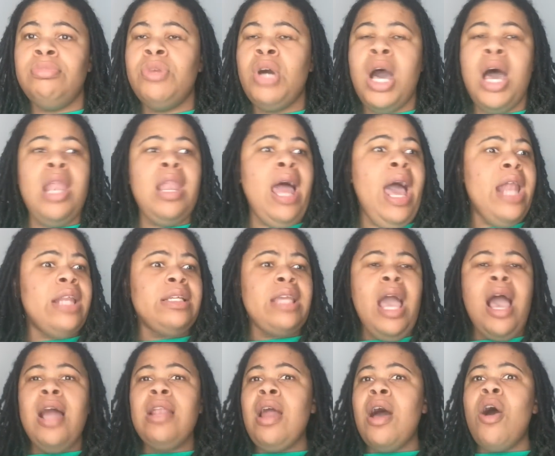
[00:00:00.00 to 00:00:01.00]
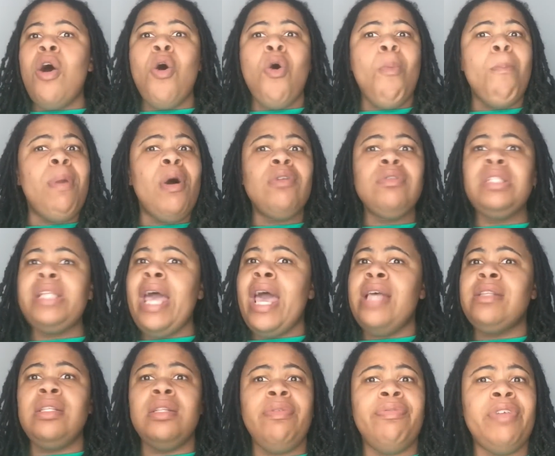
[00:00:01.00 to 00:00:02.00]
A lot of y'all are on both
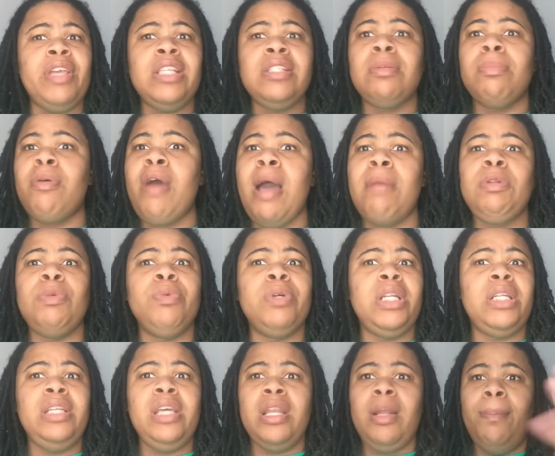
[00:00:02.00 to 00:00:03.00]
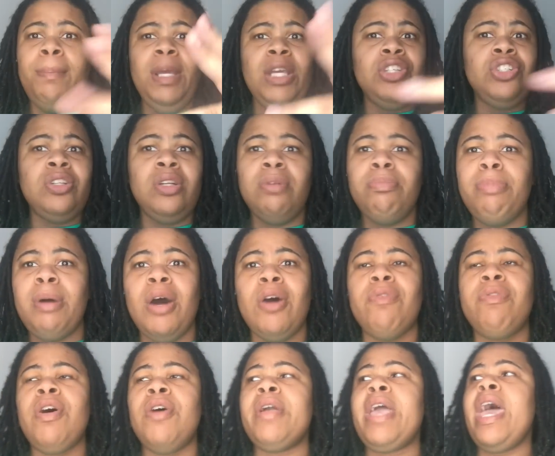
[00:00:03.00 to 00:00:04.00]
sides of the fence and probably would have did a mixture of both,
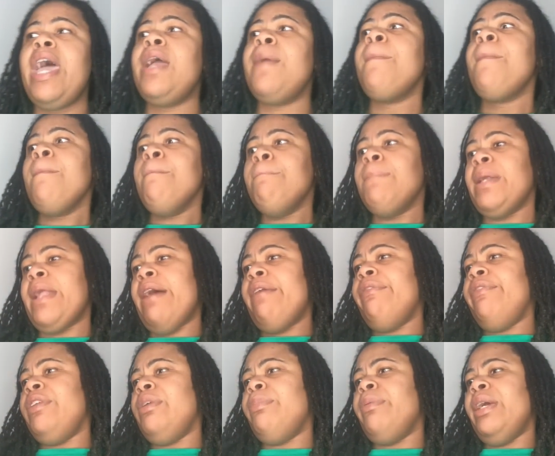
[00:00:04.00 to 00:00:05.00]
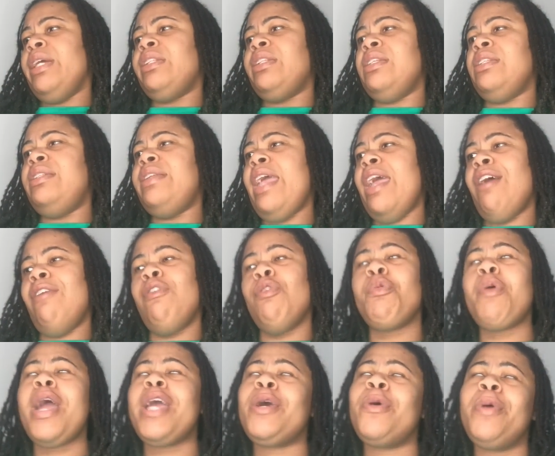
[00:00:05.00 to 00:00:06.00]
okay? But I'm finna break this down for
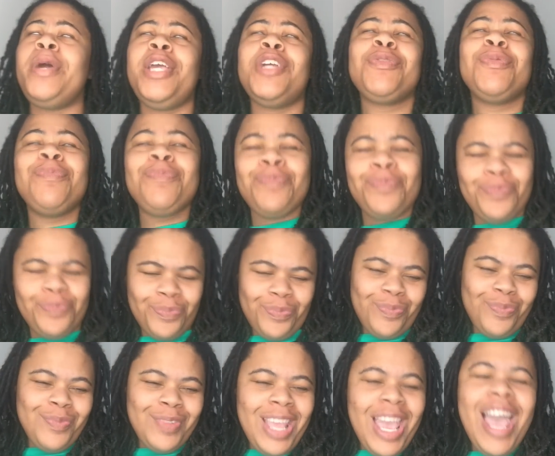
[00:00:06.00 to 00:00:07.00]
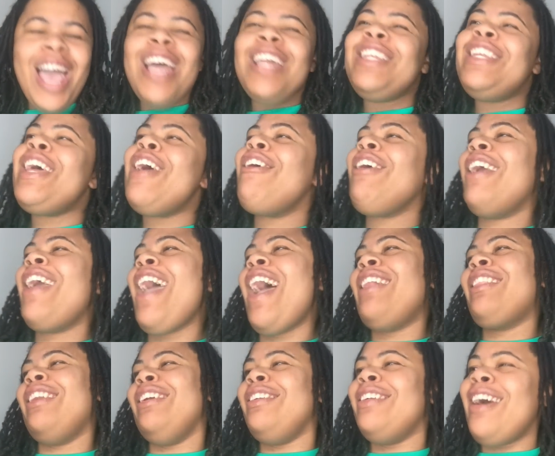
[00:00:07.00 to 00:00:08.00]
right quick. Derek
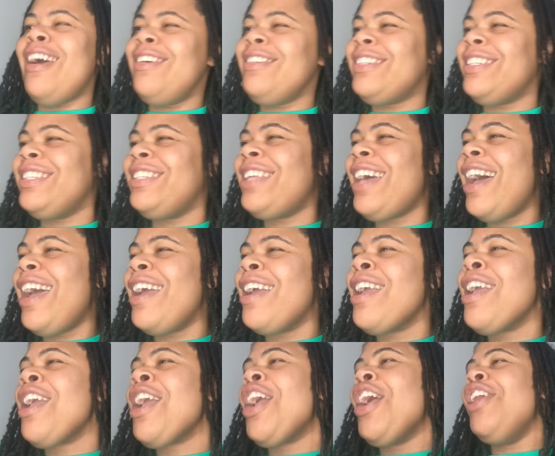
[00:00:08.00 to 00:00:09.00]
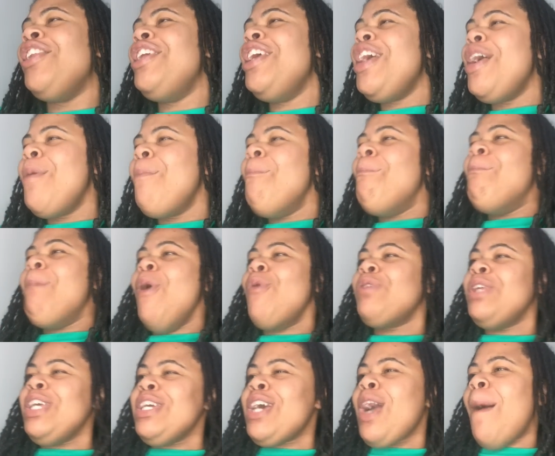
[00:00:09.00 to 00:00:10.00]
had the nerve to say, and then
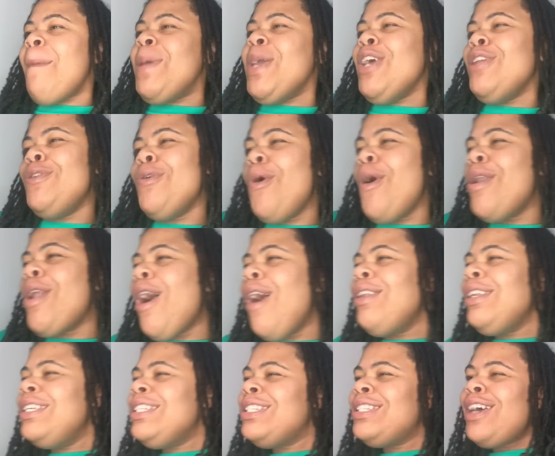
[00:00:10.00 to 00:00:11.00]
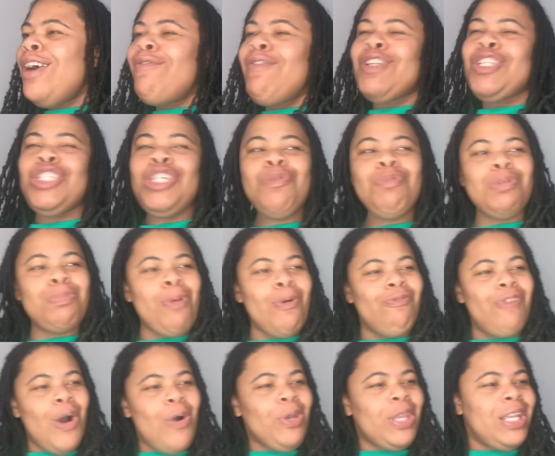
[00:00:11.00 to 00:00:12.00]
Monique up here doing all this stuff and she was
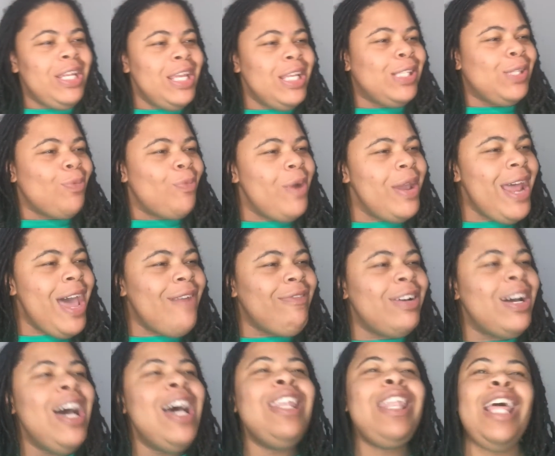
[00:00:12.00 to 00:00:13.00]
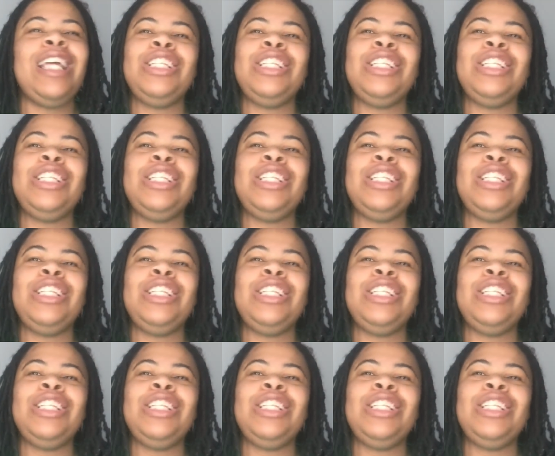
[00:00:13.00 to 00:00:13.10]
provoking this or whatever, like